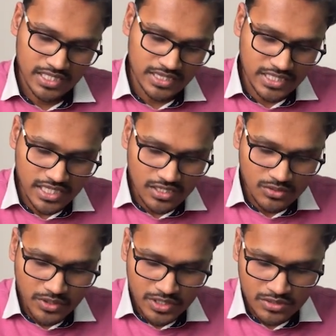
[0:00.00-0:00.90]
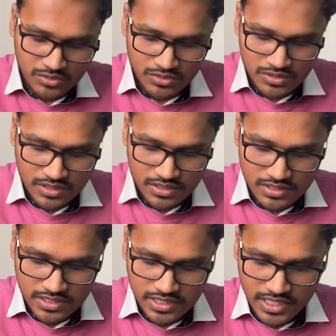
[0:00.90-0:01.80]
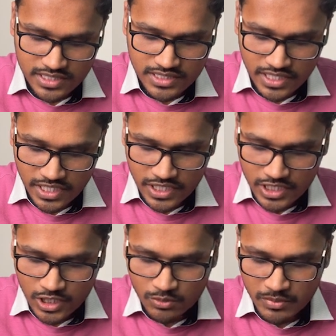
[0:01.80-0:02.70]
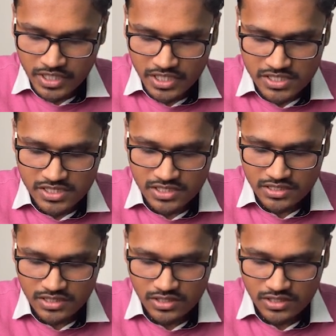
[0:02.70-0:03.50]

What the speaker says: They are going to detect the illumination